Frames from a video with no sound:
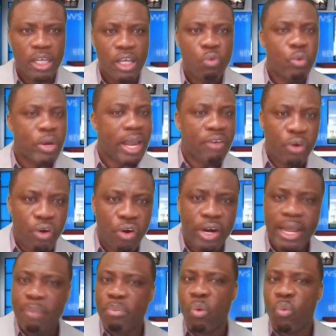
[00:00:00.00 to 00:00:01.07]
We have heard
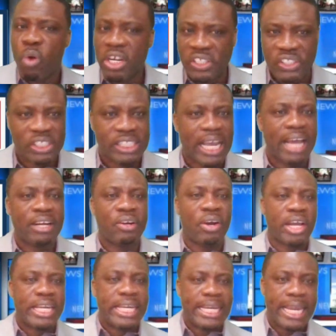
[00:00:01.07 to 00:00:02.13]
about one scandal
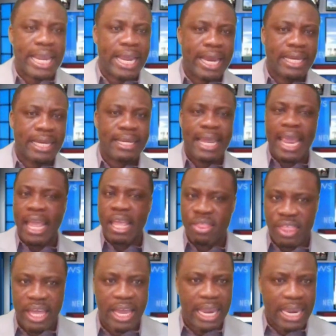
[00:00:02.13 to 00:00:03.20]
here and
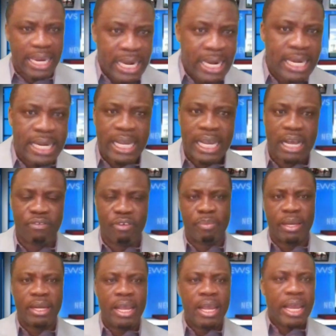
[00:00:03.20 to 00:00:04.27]
there in the
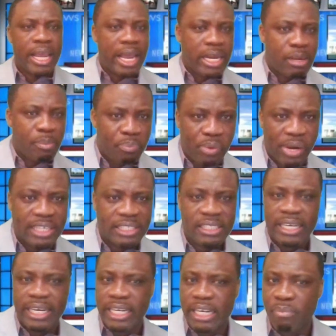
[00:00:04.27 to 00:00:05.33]
government, and the
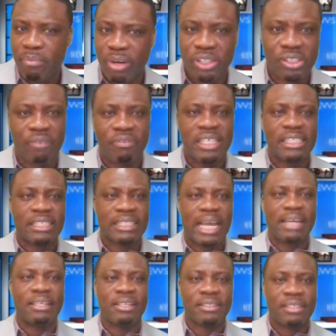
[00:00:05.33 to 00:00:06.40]
president in most of these
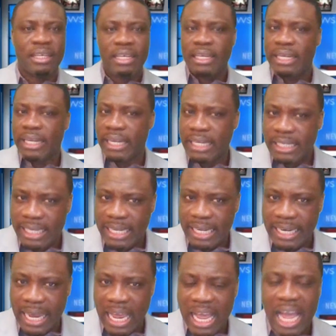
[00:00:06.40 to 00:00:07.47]
scandals, he
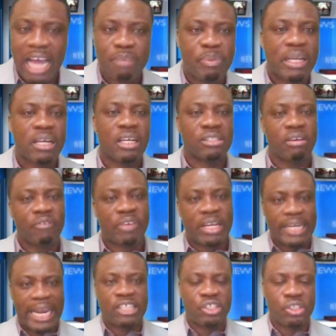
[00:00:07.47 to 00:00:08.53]
cannot act because of
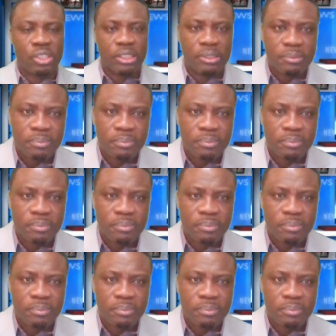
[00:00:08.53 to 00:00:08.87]
connection.